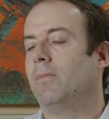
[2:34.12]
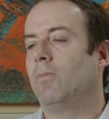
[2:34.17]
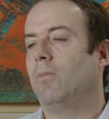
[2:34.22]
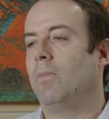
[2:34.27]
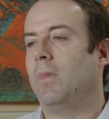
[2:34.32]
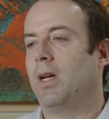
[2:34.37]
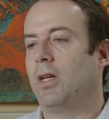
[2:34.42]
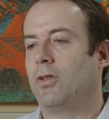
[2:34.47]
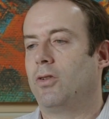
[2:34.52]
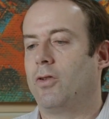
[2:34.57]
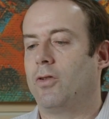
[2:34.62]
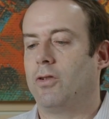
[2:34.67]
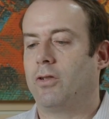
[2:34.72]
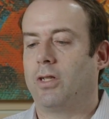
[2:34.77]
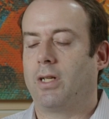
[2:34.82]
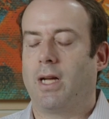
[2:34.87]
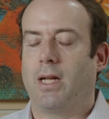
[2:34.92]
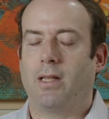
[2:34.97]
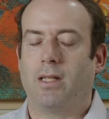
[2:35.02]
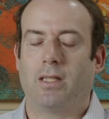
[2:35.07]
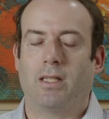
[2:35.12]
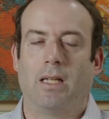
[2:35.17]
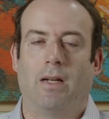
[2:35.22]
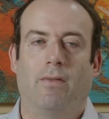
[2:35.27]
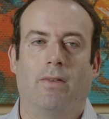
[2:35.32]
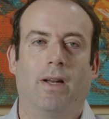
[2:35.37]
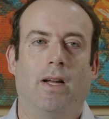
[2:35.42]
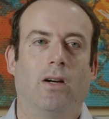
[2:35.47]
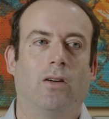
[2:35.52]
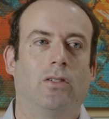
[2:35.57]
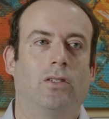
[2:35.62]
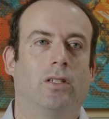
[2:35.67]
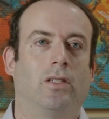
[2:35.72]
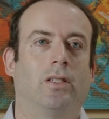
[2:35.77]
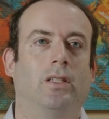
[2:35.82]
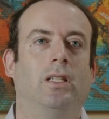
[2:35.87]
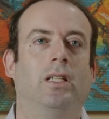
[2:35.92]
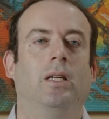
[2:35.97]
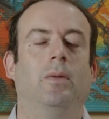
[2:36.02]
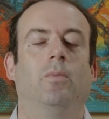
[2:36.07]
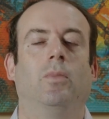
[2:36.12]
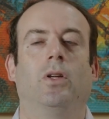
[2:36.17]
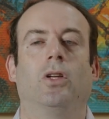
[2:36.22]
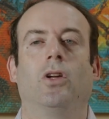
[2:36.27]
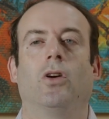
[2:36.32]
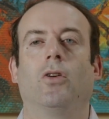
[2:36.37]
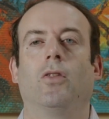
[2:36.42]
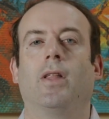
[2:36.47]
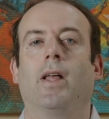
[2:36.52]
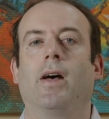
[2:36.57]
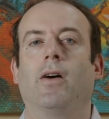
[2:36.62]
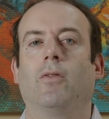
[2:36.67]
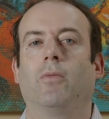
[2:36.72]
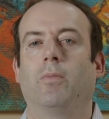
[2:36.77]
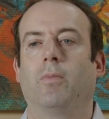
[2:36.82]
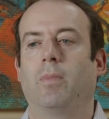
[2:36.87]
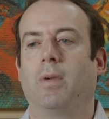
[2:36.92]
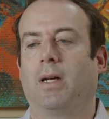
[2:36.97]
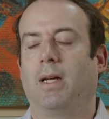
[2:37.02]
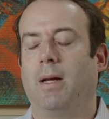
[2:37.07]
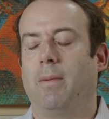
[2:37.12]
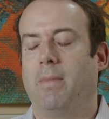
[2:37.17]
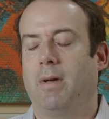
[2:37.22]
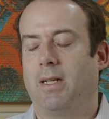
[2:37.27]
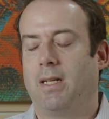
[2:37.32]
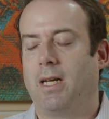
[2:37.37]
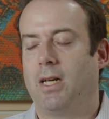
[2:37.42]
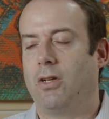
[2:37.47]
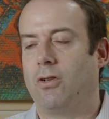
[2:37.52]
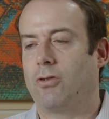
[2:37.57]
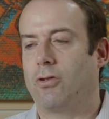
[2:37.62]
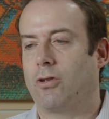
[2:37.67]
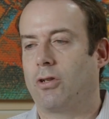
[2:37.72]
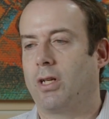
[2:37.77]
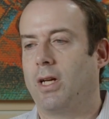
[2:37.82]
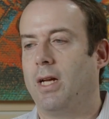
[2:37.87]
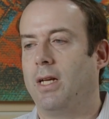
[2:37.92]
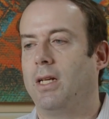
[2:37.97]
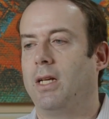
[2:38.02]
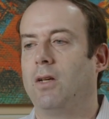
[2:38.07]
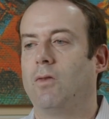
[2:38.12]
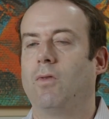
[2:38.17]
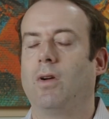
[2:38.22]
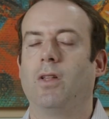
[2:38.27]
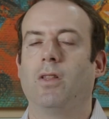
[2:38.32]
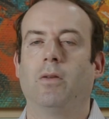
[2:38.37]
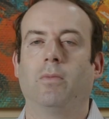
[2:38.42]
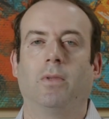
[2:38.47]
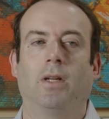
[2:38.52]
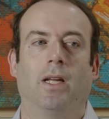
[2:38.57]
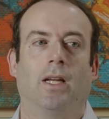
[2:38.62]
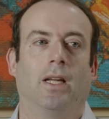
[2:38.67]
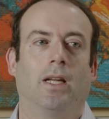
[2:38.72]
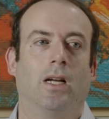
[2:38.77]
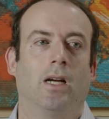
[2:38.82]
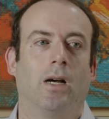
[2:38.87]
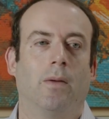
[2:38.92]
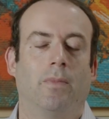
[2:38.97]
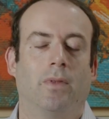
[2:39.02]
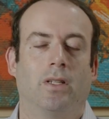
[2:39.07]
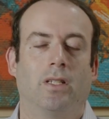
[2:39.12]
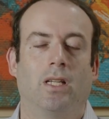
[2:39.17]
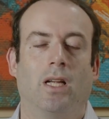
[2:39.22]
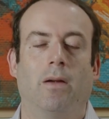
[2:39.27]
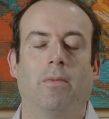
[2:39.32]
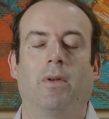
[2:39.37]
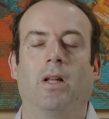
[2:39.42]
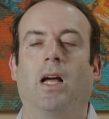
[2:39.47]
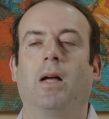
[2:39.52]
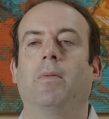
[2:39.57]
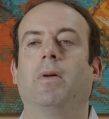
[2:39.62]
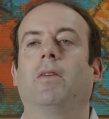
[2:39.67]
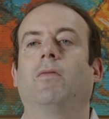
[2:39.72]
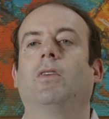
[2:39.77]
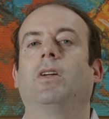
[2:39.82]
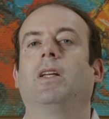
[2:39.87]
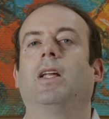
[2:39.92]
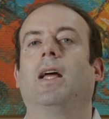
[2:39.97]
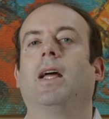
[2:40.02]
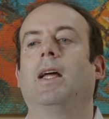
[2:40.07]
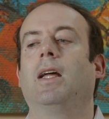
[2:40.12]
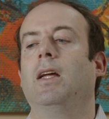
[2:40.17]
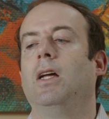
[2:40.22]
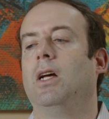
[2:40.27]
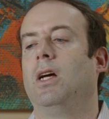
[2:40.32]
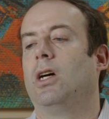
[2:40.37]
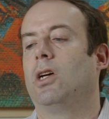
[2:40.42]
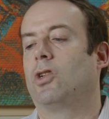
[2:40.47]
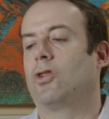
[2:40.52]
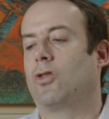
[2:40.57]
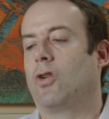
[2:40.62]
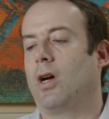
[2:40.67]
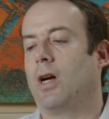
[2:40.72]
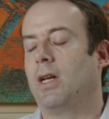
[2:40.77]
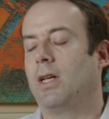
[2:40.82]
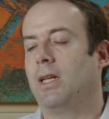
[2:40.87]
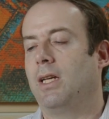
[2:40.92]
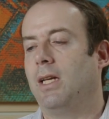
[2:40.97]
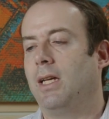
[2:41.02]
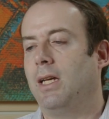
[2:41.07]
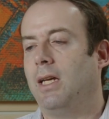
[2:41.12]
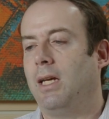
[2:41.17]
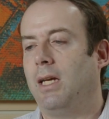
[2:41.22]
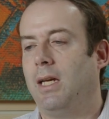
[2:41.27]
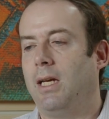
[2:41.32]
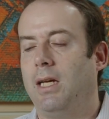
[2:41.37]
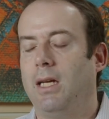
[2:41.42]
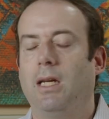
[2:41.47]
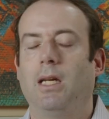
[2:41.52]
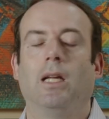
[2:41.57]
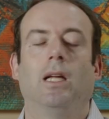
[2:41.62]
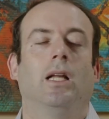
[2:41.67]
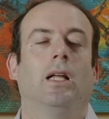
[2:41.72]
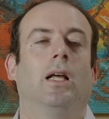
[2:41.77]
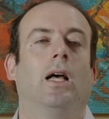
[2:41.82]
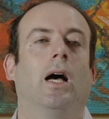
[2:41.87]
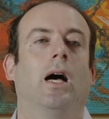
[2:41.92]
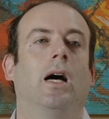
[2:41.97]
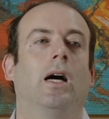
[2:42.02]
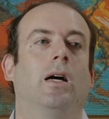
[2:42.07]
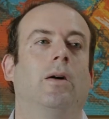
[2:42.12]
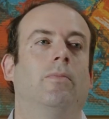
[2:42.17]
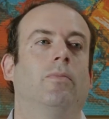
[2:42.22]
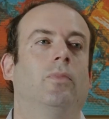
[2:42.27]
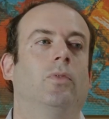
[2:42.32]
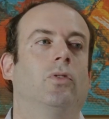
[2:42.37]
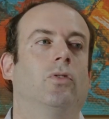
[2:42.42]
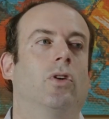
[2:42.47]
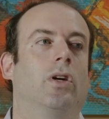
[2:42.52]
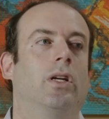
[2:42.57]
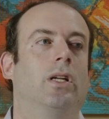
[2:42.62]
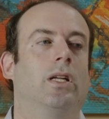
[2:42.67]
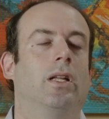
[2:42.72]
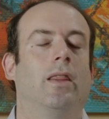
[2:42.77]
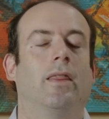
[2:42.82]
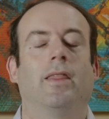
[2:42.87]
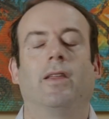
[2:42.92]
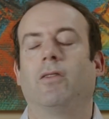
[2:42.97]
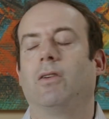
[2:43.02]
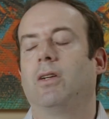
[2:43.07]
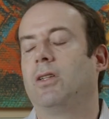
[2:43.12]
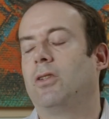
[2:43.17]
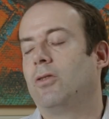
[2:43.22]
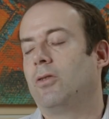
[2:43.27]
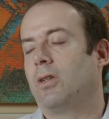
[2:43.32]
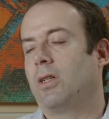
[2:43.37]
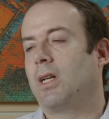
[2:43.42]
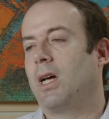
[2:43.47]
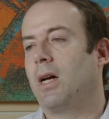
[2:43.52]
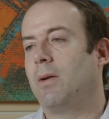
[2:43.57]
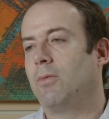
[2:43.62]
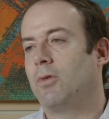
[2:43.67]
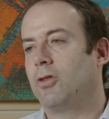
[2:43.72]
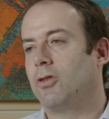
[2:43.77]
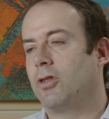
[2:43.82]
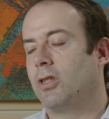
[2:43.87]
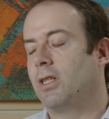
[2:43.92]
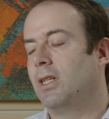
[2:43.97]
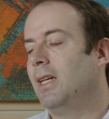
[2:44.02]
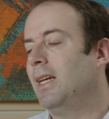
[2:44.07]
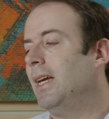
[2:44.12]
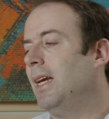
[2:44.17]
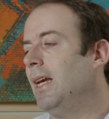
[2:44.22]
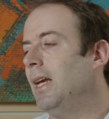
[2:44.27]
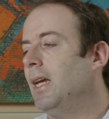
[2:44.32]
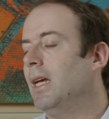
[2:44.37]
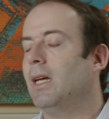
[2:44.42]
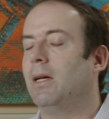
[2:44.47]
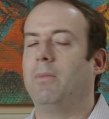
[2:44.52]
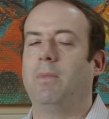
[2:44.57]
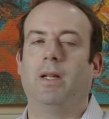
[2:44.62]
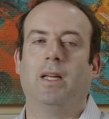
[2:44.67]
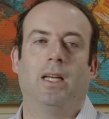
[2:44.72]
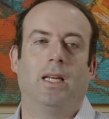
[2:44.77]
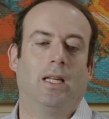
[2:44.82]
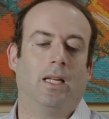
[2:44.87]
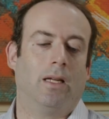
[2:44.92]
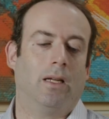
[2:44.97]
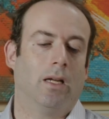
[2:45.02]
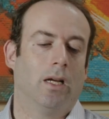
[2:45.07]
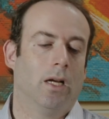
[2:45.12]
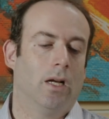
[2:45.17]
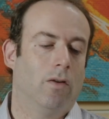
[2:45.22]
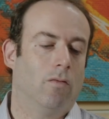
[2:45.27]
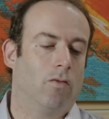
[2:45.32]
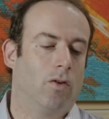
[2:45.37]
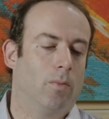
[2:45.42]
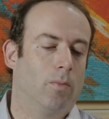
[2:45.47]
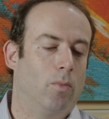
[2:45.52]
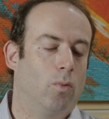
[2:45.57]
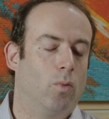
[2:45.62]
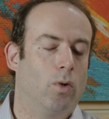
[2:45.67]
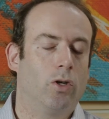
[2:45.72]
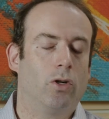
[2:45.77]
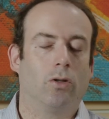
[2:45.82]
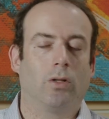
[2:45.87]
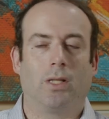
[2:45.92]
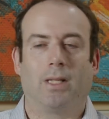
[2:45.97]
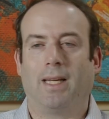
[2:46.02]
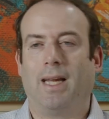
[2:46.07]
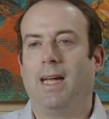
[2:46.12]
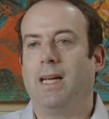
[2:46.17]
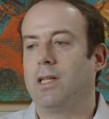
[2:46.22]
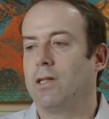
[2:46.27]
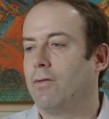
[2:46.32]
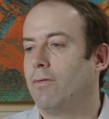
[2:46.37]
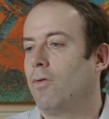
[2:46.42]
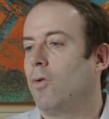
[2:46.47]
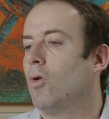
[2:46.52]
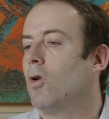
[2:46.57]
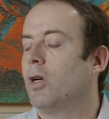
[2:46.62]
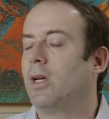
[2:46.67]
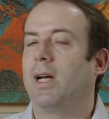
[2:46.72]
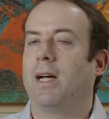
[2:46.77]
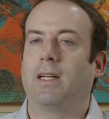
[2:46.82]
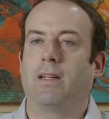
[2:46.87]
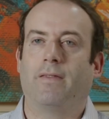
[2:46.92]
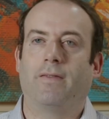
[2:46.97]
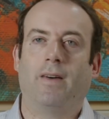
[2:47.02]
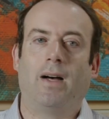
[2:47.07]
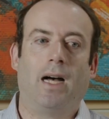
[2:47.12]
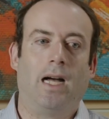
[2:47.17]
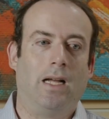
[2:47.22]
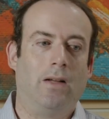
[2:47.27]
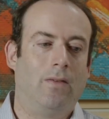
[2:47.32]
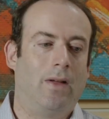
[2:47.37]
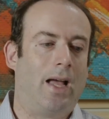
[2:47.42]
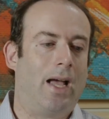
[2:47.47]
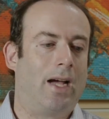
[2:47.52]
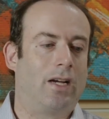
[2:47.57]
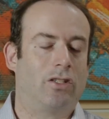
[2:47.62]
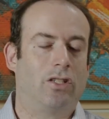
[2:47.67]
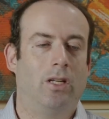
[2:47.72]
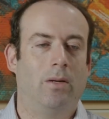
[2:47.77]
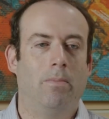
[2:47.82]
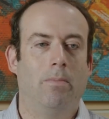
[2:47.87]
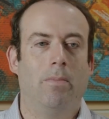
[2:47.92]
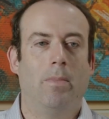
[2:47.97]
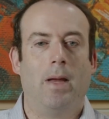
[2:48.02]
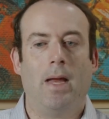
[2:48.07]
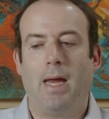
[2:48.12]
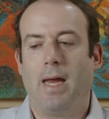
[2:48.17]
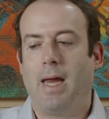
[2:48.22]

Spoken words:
Make sure that you're getting the 7 hours of sleep. We know now, again, maintain your circadian rhythm, getting up the same time every day, trying to eat, in theory, doing time restricted eating from a window like 8 to 4 and 9 to 5 actually may